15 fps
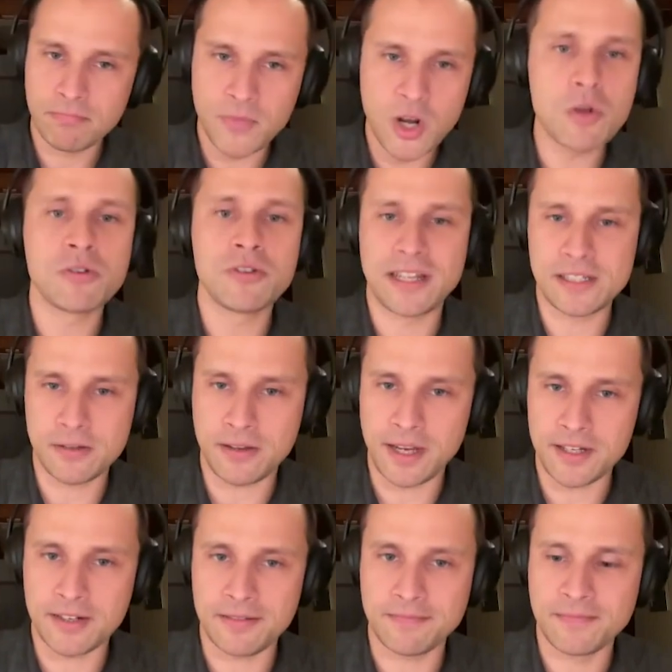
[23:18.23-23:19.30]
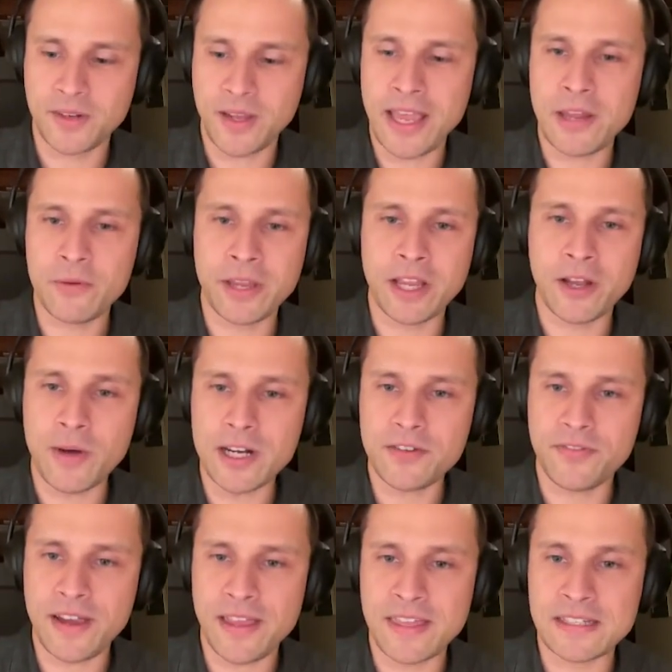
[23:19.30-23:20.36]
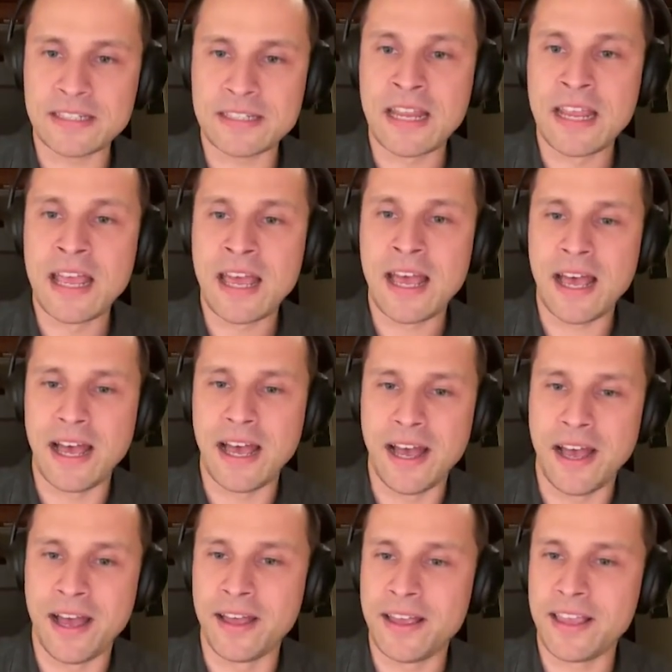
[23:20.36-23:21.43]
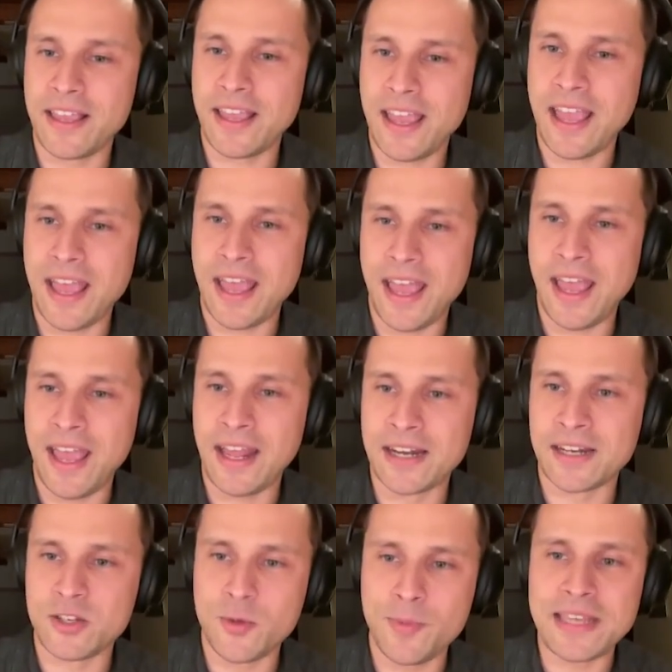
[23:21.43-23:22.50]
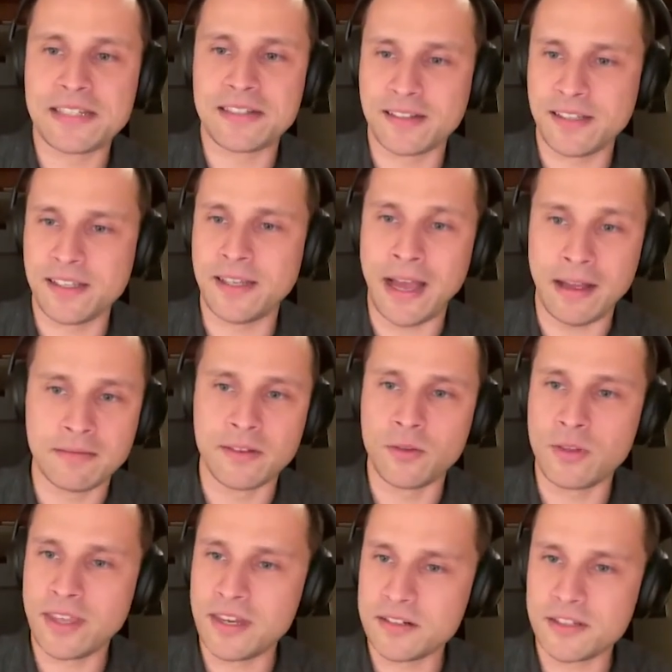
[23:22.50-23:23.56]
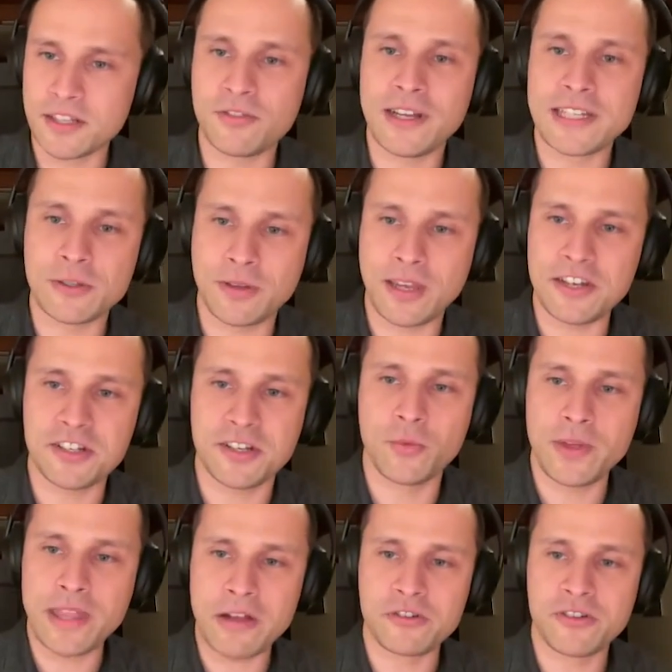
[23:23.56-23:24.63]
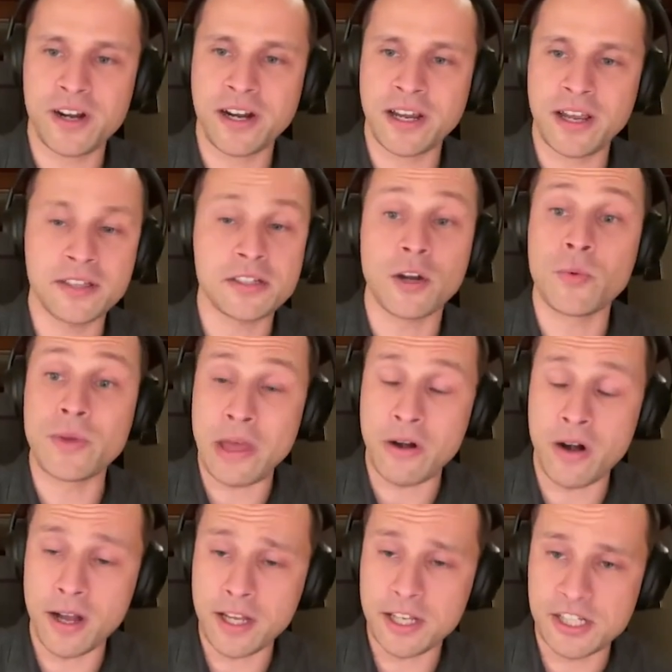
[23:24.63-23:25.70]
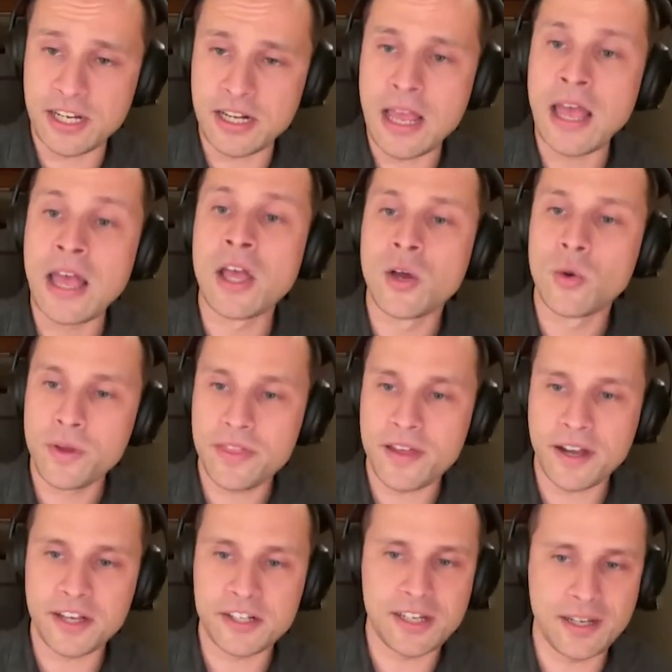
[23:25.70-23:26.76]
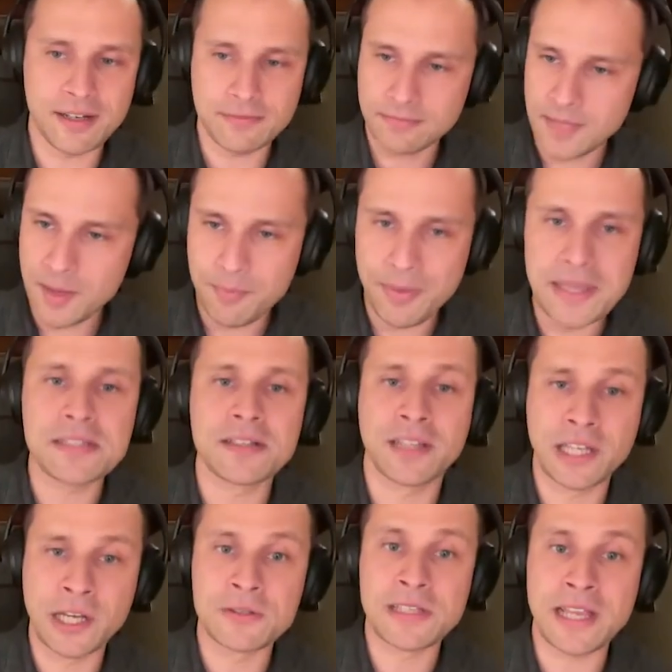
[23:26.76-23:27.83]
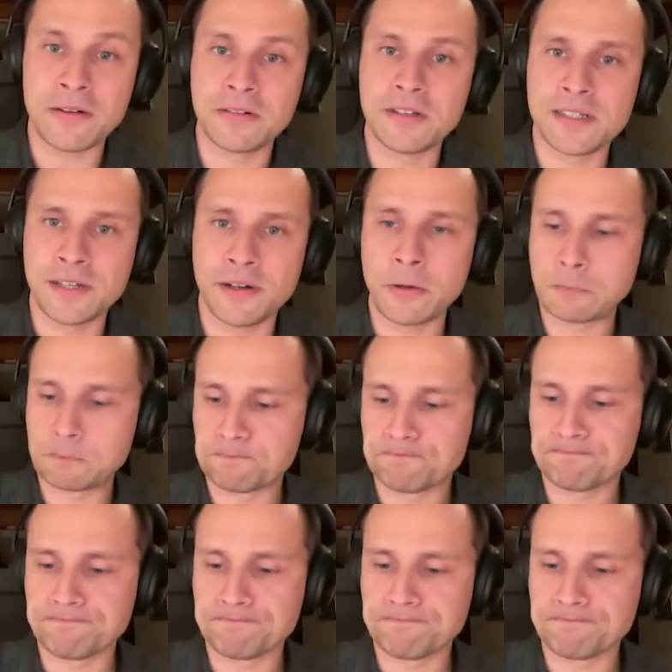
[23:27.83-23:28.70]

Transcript: no translocation. Okay, and we can quantify this. And you basically, here's the translocation without without oncogene. With oncogene, it basically goes down to 0.